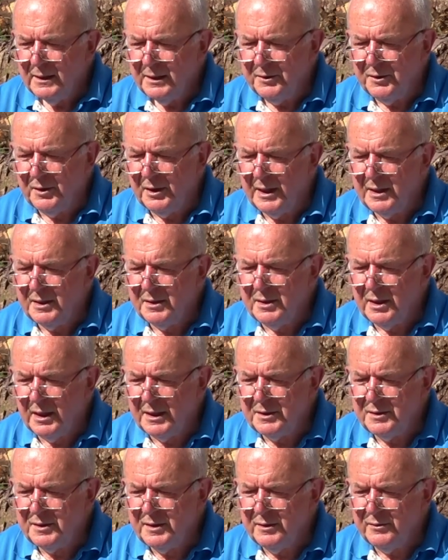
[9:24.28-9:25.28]
In the late
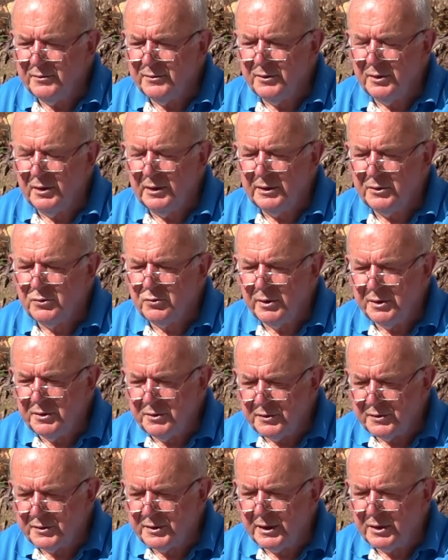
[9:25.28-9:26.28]
19th and early
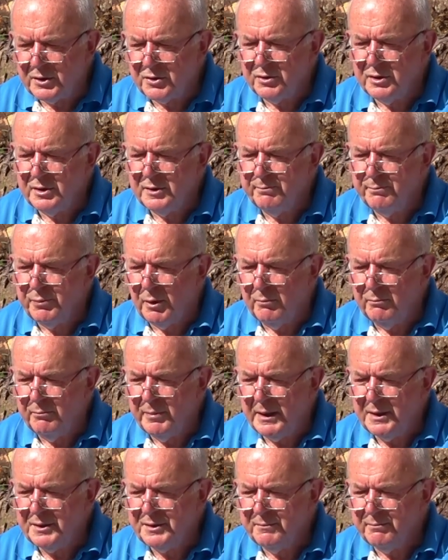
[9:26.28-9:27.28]
20th centuries,
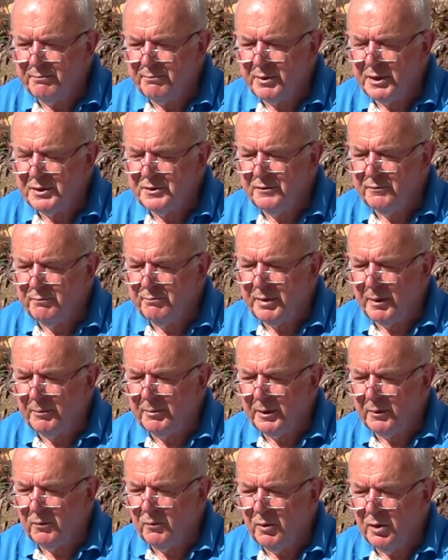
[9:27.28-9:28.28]
Bombay's impressive
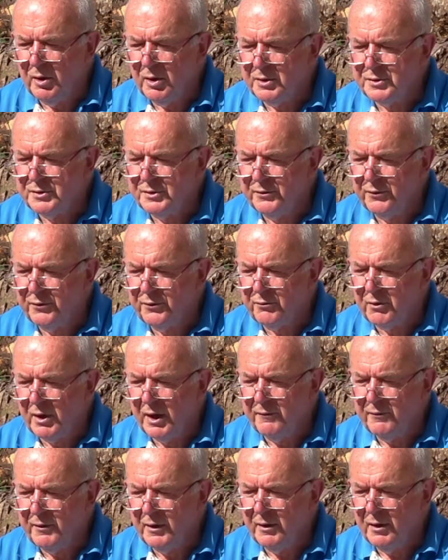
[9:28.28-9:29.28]
public works and
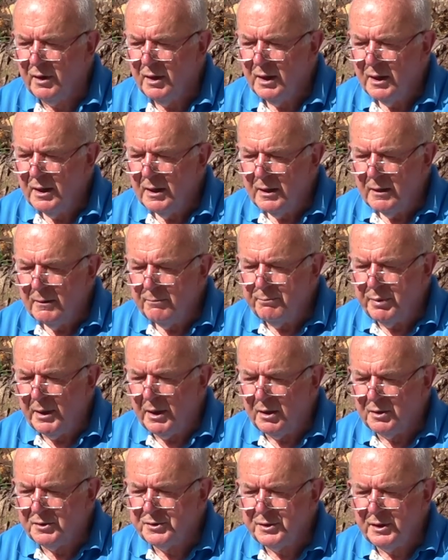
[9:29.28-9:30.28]
thriving
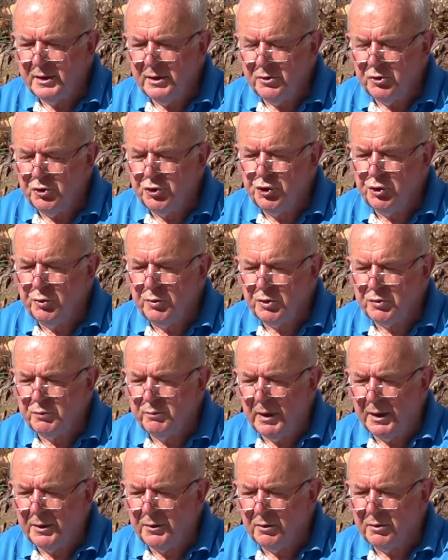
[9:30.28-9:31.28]
Parsi and Jewish
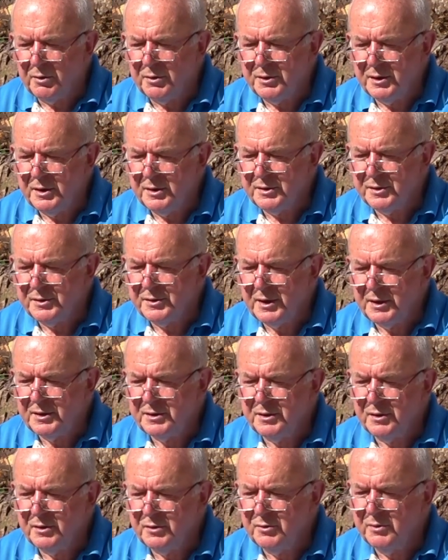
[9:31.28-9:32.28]
minorities
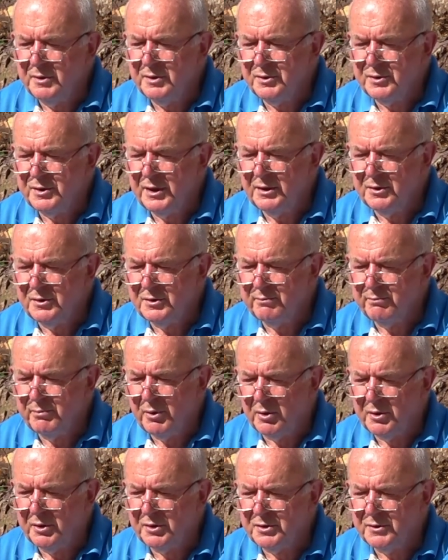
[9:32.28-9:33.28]
attested to intense
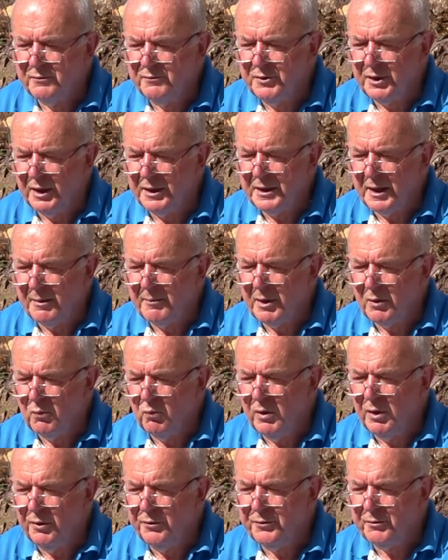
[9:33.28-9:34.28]
pockets of dynamic
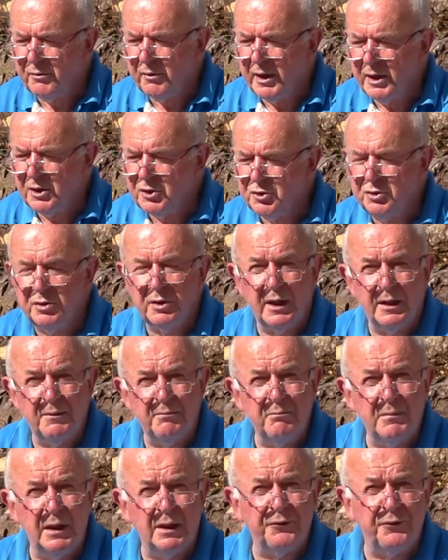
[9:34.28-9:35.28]
wealth creation
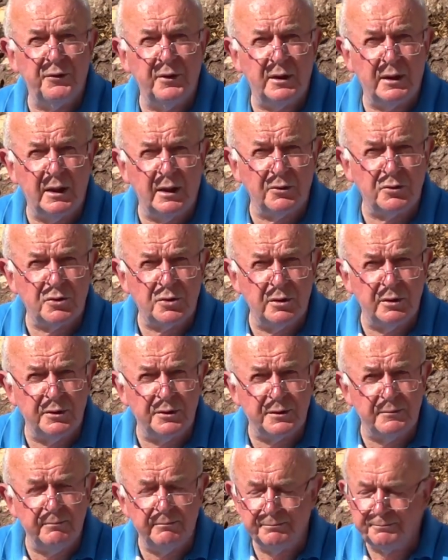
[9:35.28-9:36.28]
and
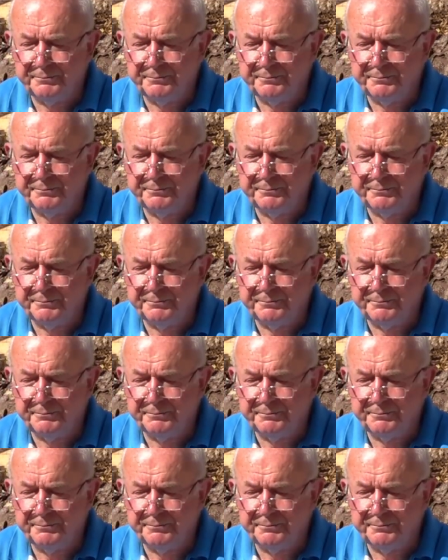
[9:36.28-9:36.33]
multiculturalism.